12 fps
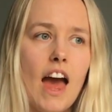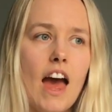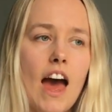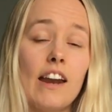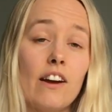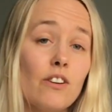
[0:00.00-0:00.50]

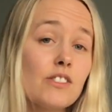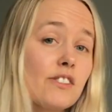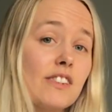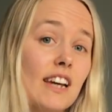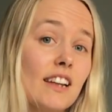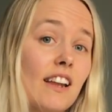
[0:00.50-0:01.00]
And I also
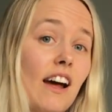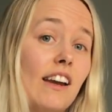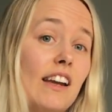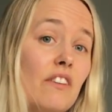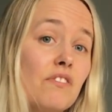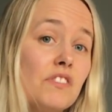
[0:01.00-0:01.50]
think that
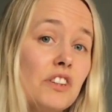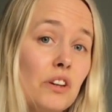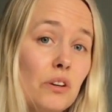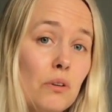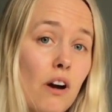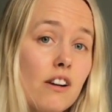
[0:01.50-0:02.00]
if
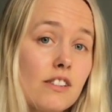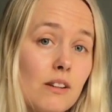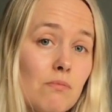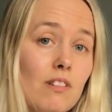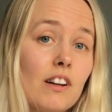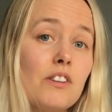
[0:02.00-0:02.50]
you are
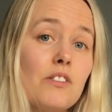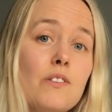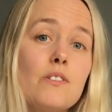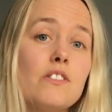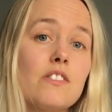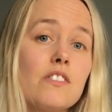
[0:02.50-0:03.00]
someone
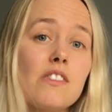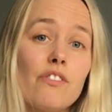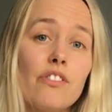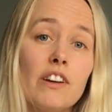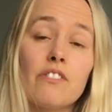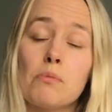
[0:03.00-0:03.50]
who's
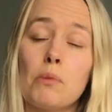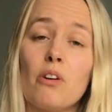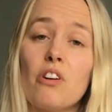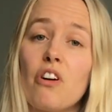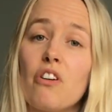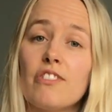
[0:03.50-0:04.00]
suffering from long
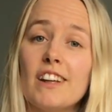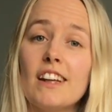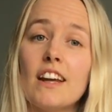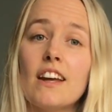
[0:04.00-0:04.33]
COVID,